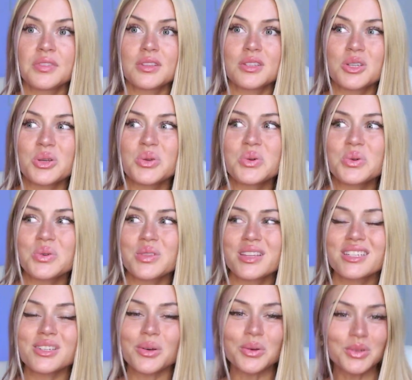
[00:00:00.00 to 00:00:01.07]
to
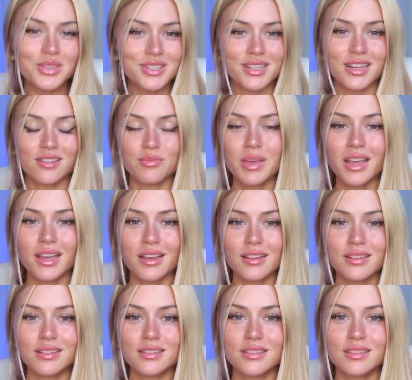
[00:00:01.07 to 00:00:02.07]
this old state of being.